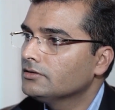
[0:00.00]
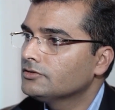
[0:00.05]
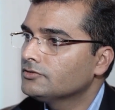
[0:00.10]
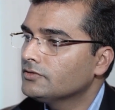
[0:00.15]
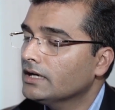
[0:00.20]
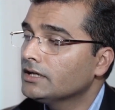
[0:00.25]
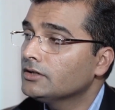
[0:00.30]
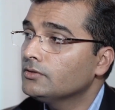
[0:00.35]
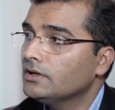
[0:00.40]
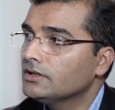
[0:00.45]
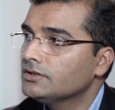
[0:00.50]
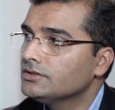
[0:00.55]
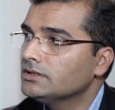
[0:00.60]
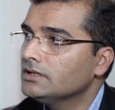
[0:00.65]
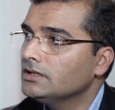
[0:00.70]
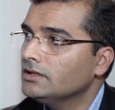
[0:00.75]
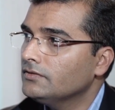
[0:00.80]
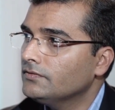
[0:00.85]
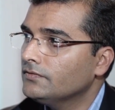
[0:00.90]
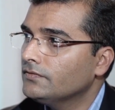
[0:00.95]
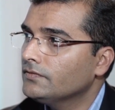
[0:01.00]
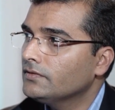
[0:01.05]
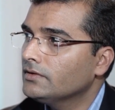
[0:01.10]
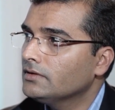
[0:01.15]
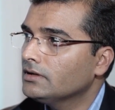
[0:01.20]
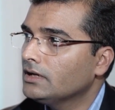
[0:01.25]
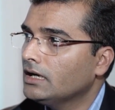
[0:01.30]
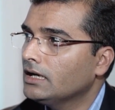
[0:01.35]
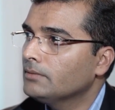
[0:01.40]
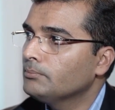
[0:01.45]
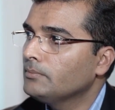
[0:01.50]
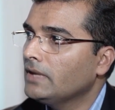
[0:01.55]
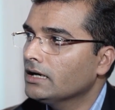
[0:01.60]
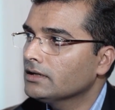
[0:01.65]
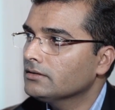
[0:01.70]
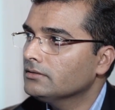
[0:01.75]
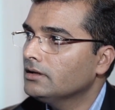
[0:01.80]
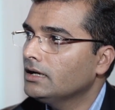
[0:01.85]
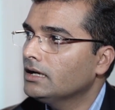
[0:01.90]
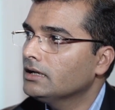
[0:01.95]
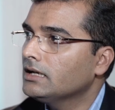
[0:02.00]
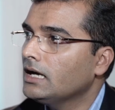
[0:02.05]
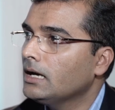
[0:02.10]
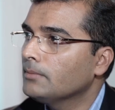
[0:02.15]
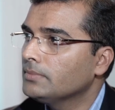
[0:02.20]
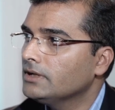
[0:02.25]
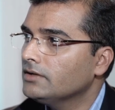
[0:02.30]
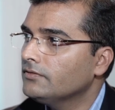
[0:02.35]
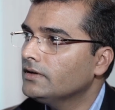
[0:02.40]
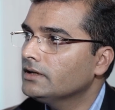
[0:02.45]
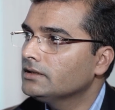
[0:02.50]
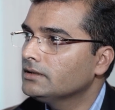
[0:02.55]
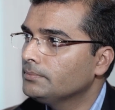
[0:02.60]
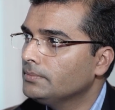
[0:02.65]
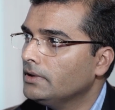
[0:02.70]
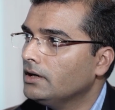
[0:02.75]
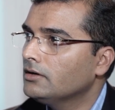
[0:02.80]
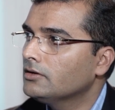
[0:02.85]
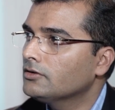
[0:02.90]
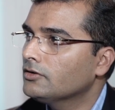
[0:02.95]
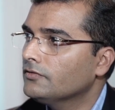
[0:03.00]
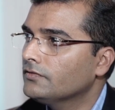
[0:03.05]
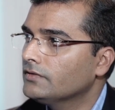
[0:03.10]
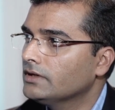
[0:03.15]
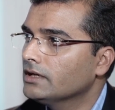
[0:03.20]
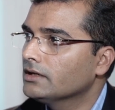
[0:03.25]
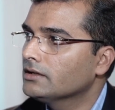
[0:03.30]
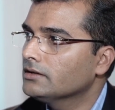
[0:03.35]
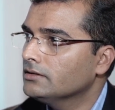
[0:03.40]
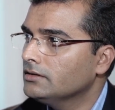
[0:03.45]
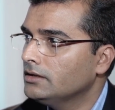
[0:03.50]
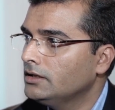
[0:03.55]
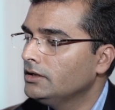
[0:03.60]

trying to achieve and amplify the power of data.